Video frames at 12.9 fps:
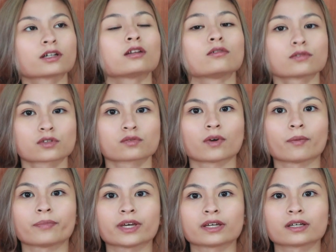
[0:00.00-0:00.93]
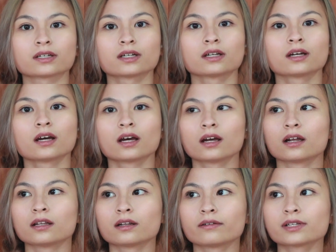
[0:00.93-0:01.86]
clothes swapping.
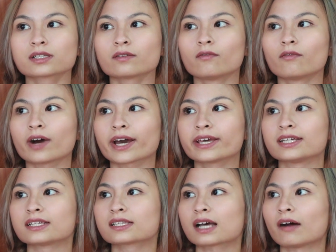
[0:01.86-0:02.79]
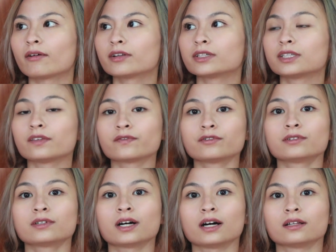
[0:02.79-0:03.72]
The reason why is I want to give
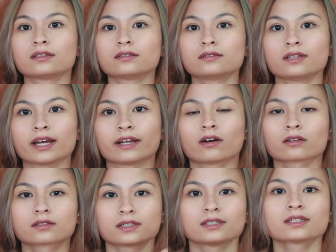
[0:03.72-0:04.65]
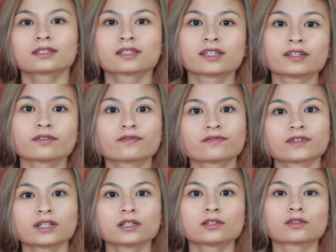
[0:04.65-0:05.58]
you an alternative
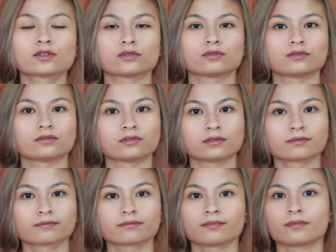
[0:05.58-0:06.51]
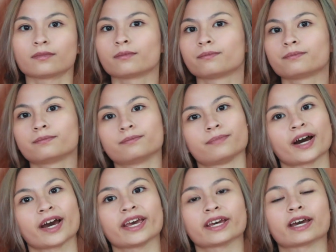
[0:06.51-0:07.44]
to
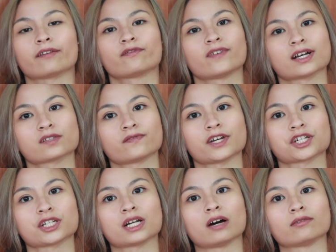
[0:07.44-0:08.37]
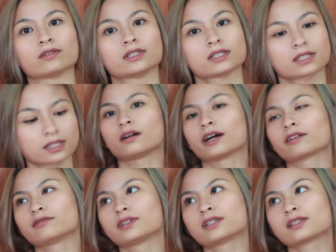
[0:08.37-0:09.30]
buying at fast fashion outlet. I
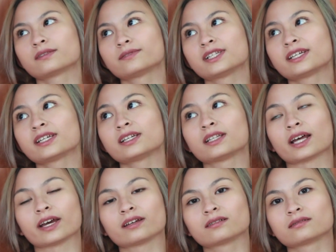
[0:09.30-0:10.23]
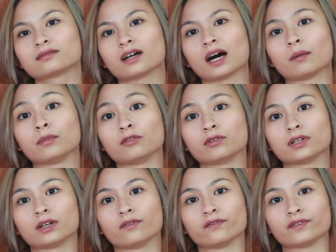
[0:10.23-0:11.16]
could easily like
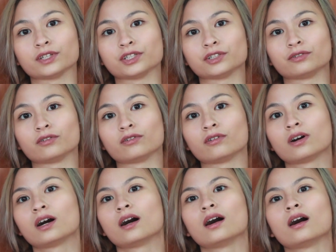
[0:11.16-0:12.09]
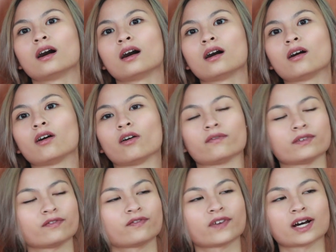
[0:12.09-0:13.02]
upload a video of a
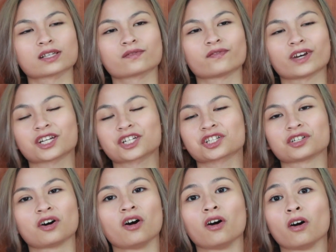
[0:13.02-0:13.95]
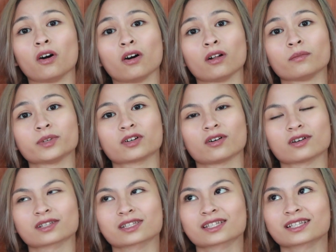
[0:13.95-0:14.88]
fast fashion haul
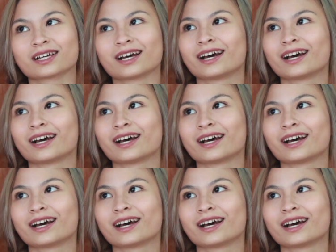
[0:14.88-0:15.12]
because